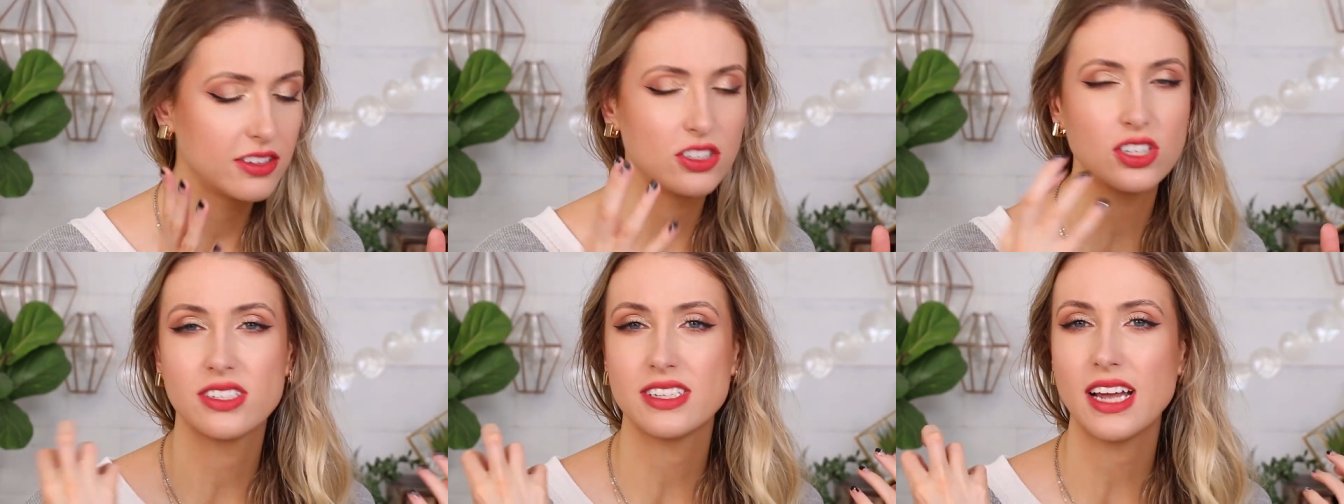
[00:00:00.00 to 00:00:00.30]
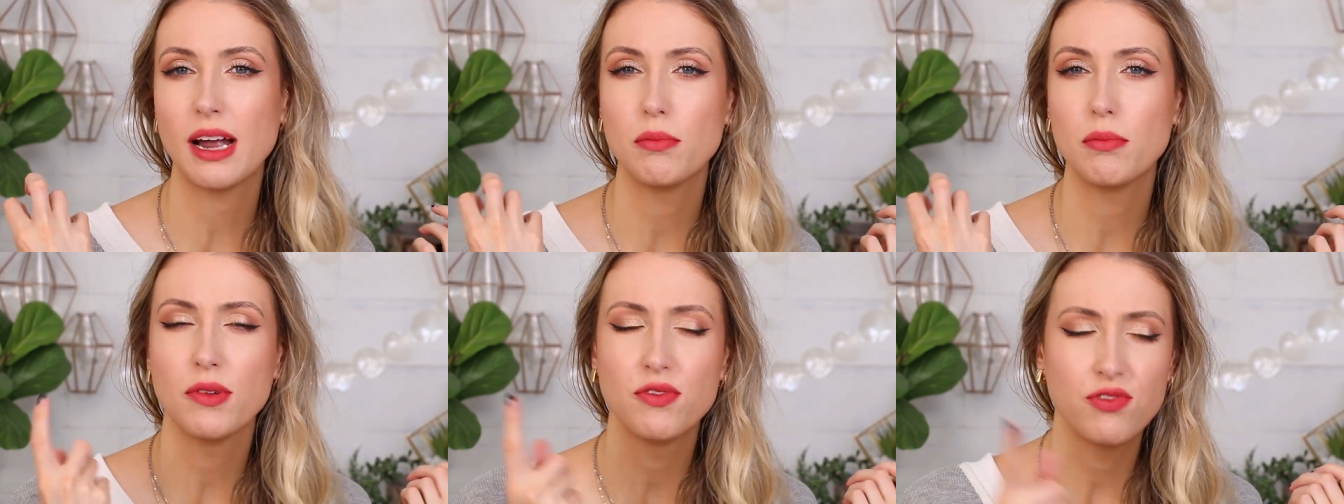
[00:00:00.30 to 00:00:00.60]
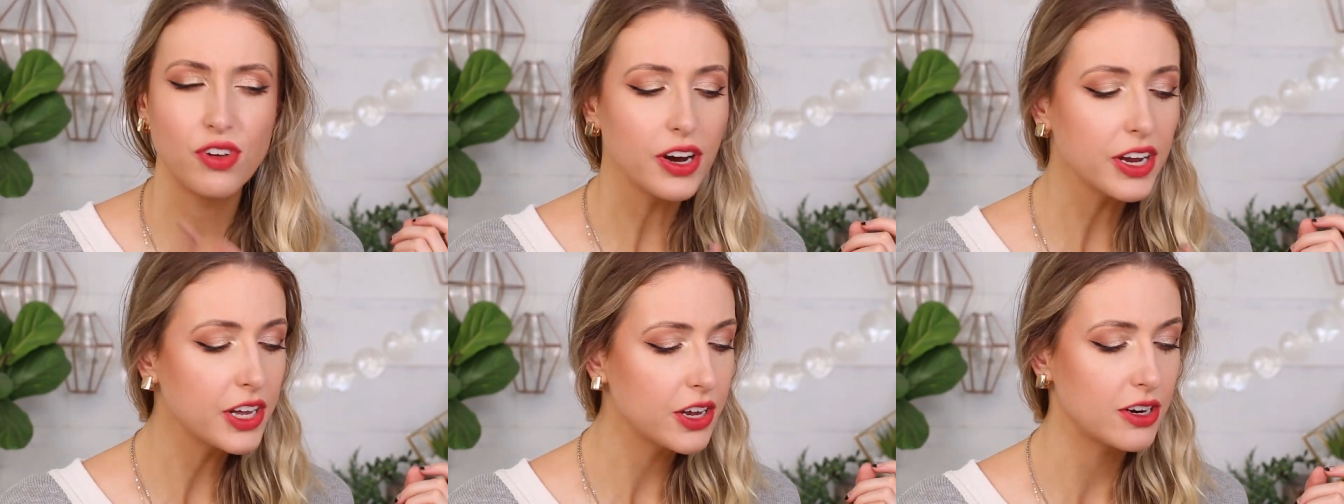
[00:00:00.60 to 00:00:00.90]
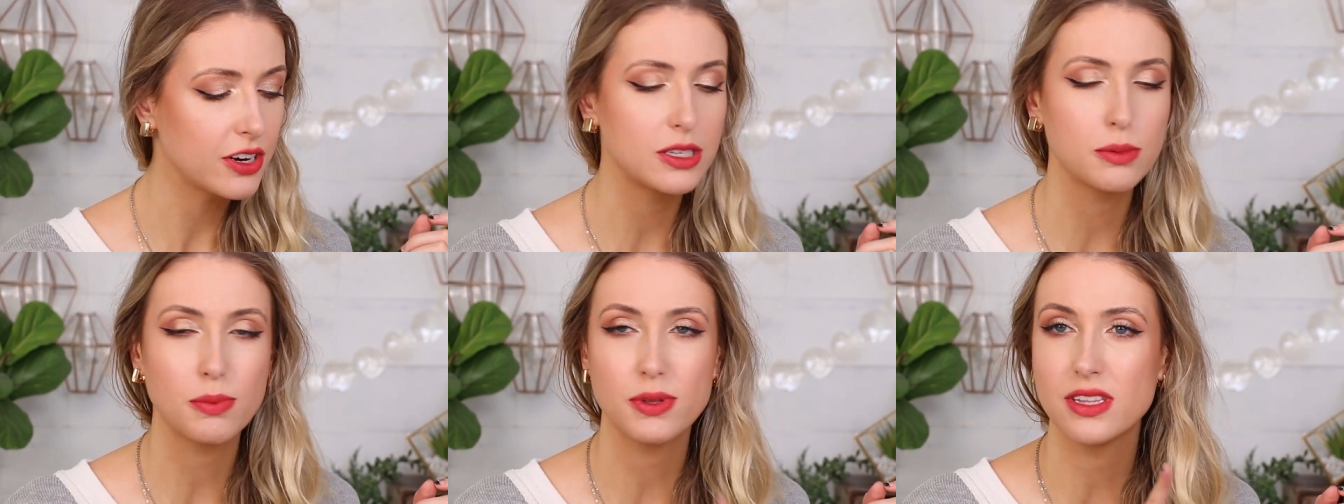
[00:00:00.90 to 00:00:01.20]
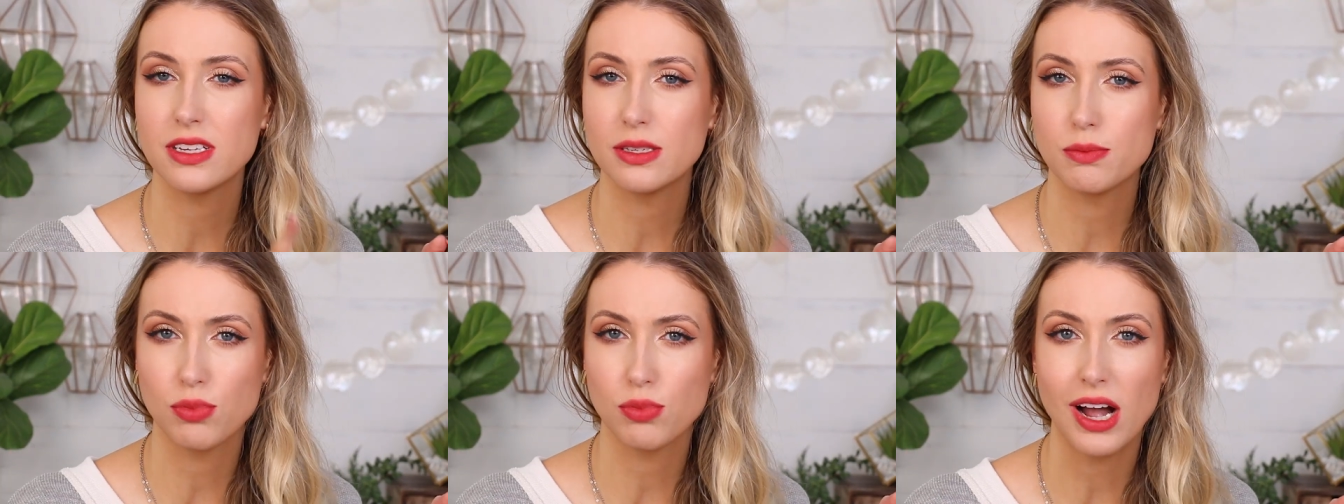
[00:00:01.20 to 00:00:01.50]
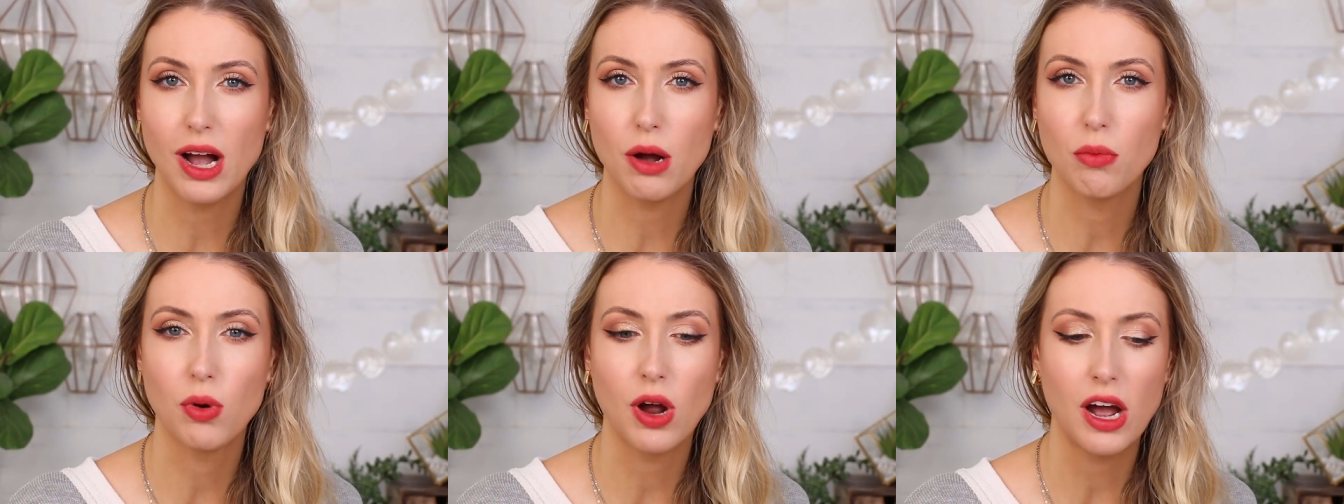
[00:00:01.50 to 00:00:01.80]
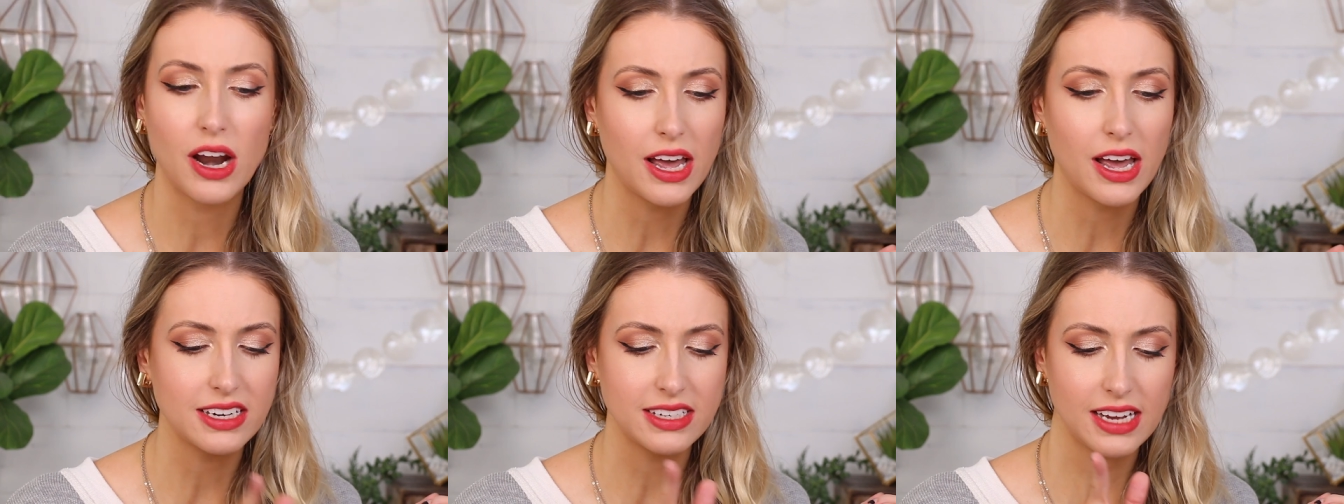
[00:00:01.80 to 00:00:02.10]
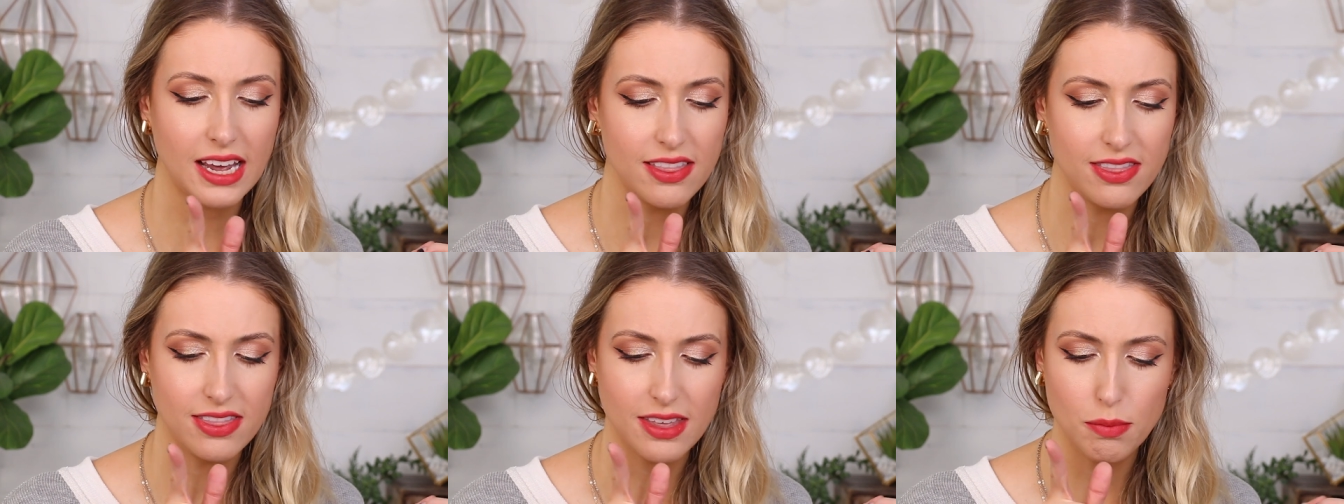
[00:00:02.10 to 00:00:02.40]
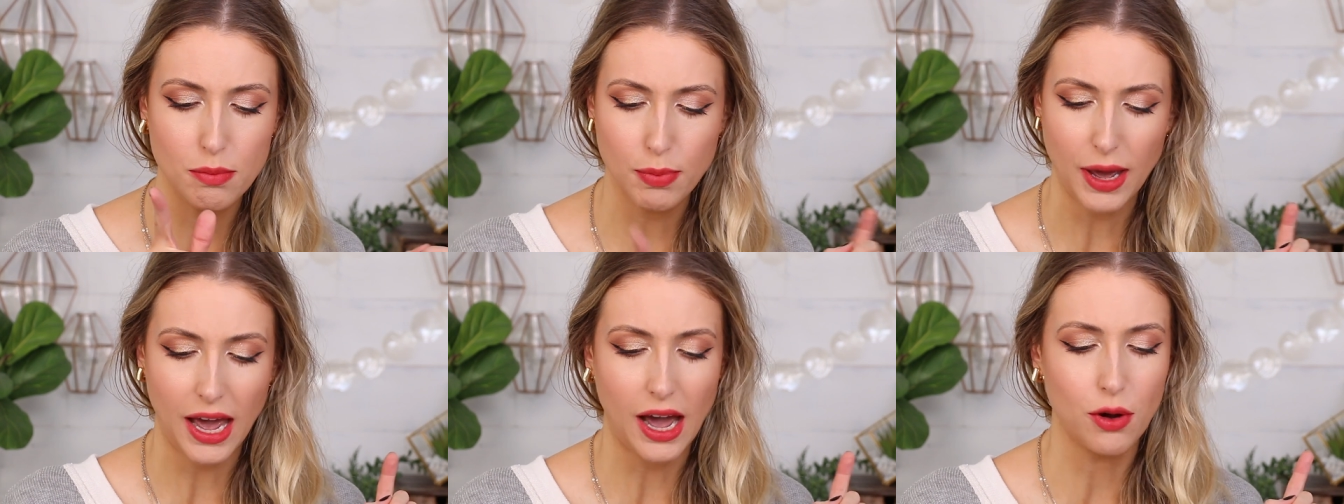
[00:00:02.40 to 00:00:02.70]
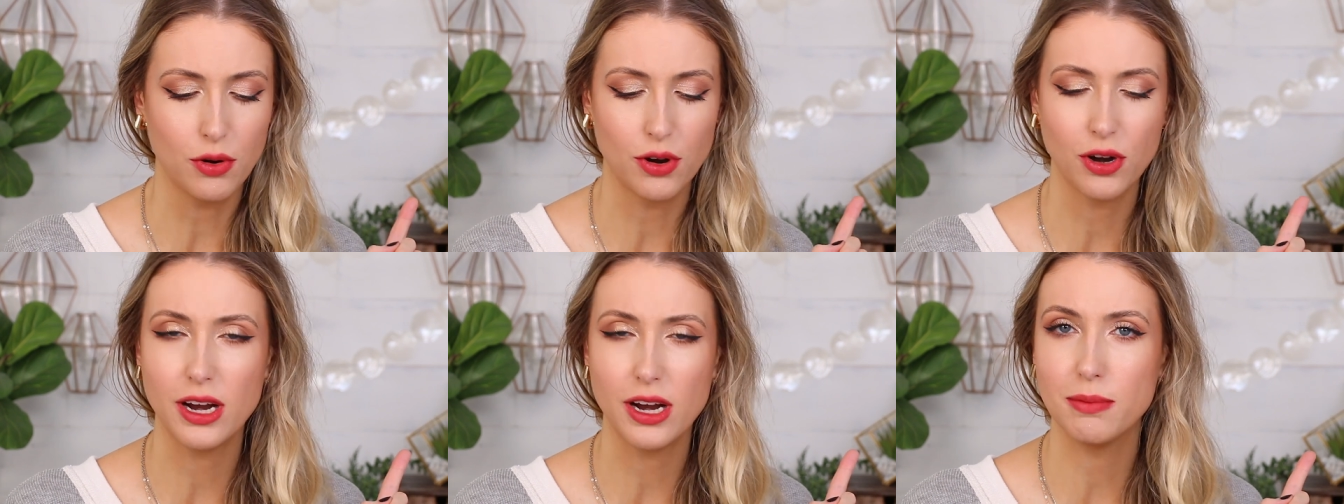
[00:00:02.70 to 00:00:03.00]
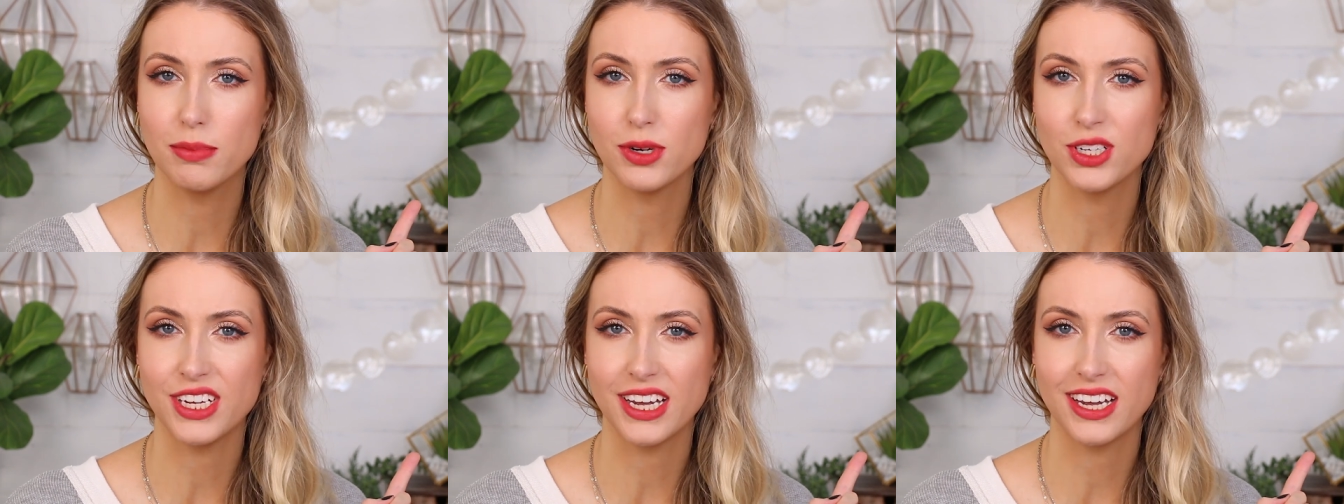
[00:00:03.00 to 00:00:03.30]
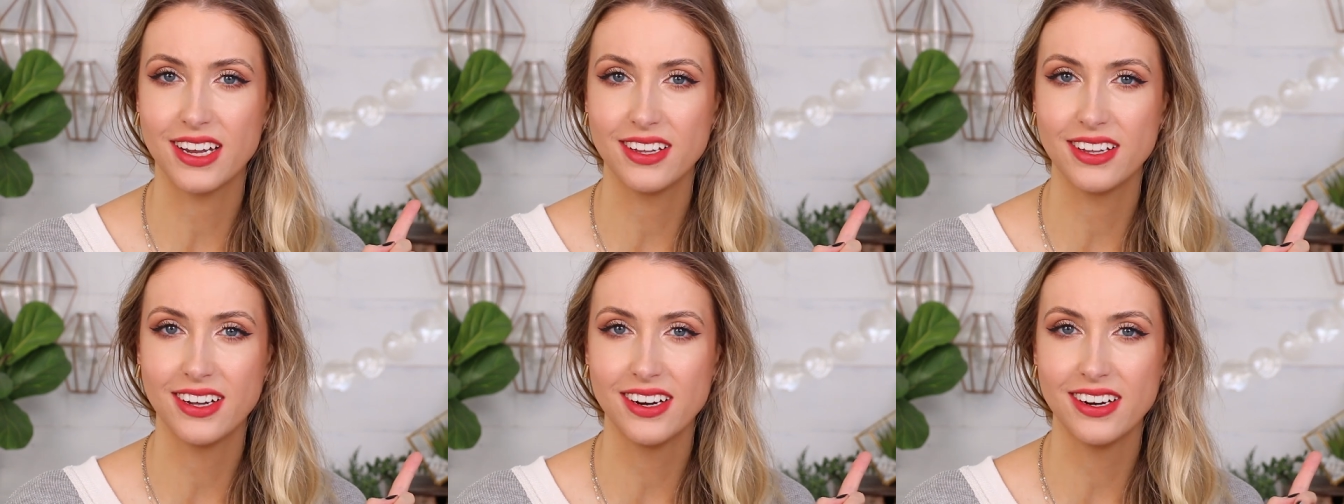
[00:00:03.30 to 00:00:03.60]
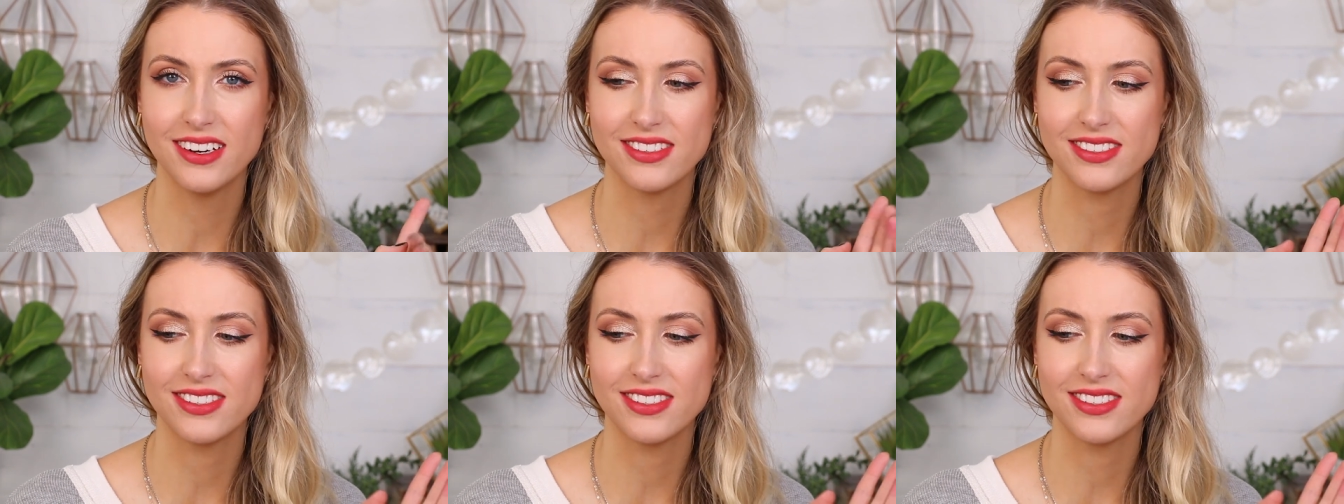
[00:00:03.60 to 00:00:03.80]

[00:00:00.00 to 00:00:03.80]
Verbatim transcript: Just, I'm very curious about this brow product and the powder in particular.